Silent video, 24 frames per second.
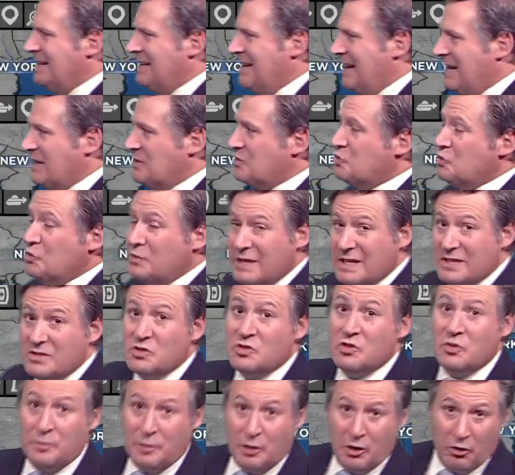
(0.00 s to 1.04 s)
as soon as
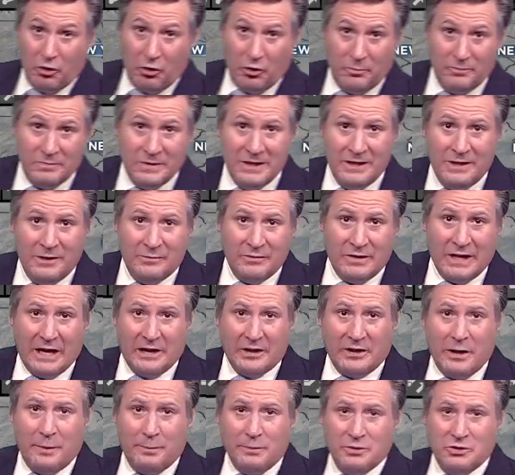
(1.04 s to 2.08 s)
tomorrow. We've got
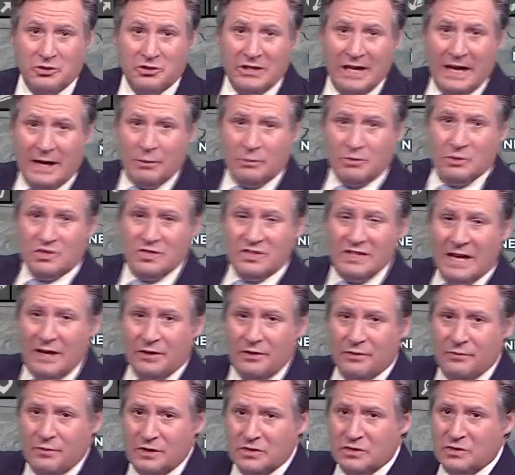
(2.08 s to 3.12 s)
a couple of showers
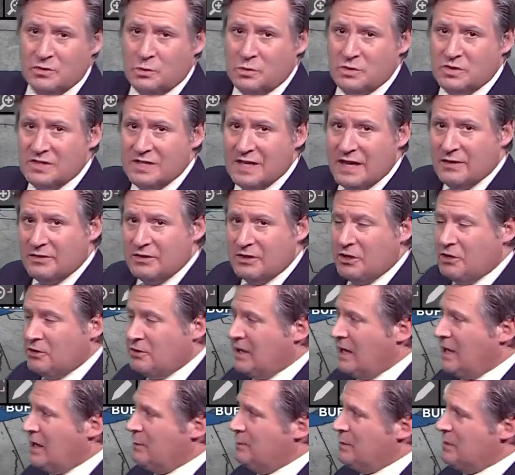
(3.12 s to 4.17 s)
south of us towards South
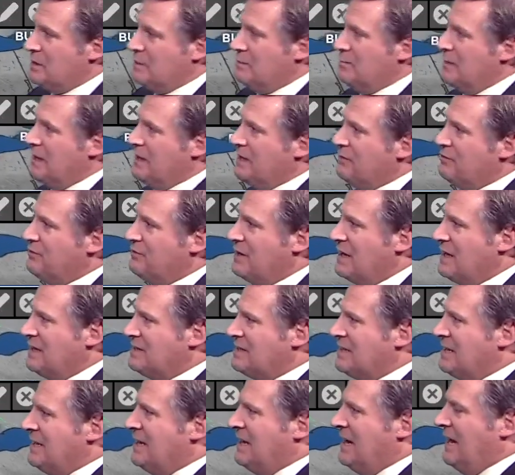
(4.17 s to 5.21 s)
Carolina, but the main
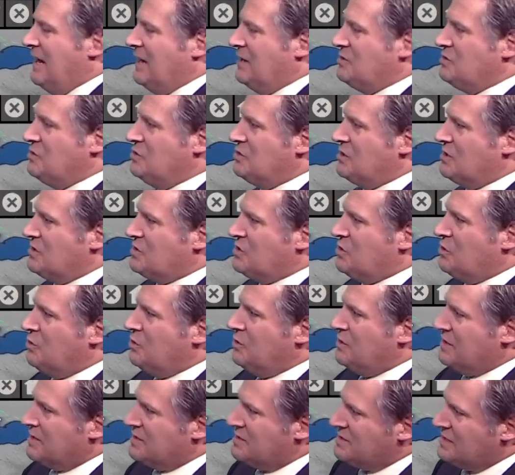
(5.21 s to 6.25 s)
event, as you just
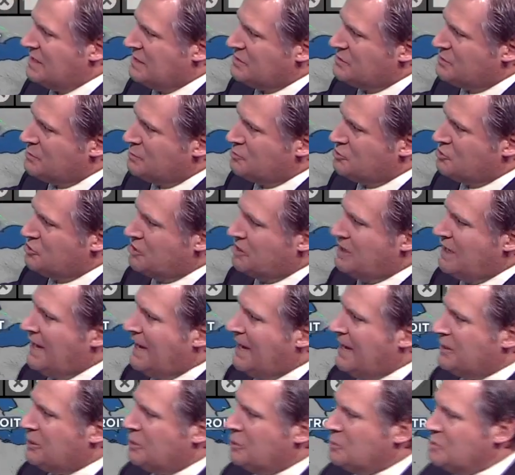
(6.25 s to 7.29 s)
heard, extends from
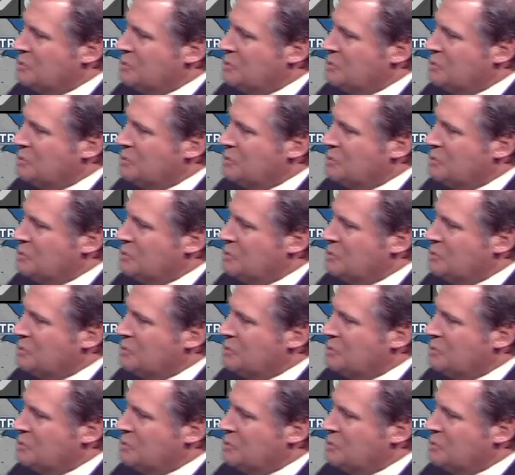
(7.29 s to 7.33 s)
Chicago